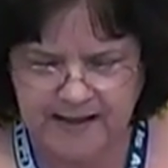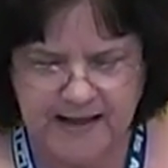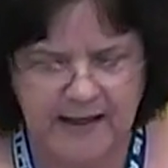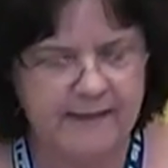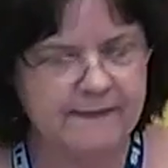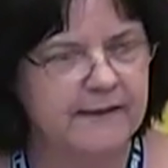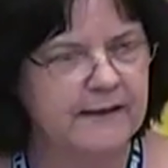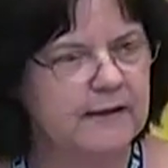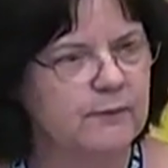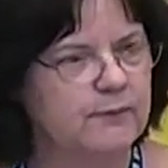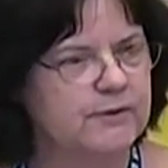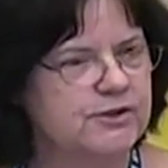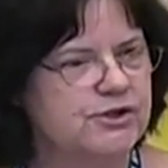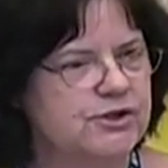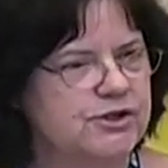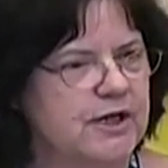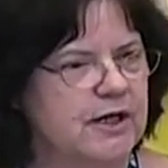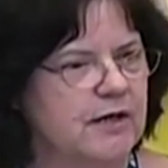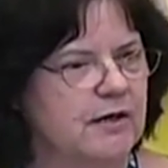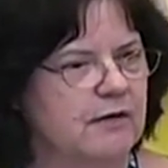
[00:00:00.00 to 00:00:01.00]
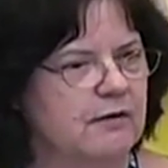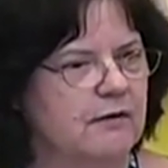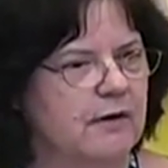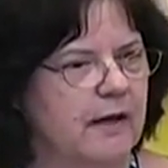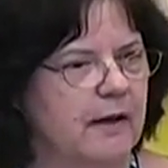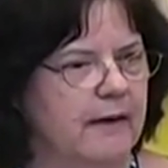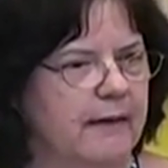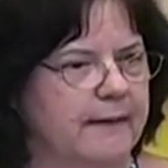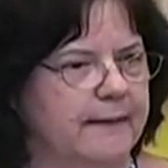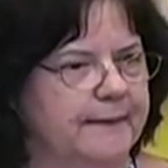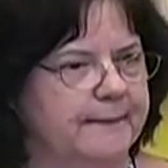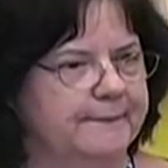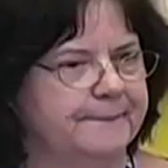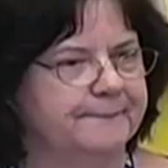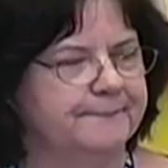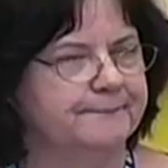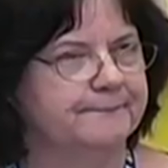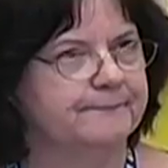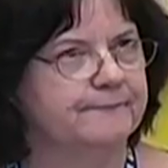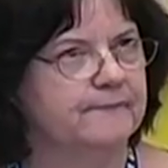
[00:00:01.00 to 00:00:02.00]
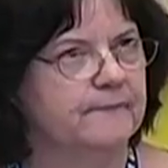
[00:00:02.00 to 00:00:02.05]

And then he would share um,